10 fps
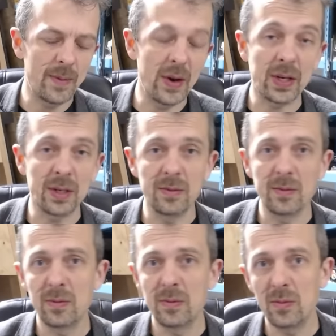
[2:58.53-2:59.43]

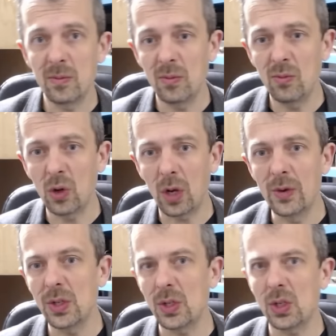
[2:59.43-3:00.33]
American
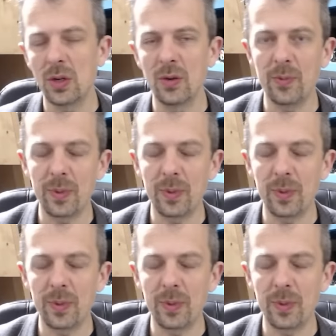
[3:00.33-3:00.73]
cloners who have,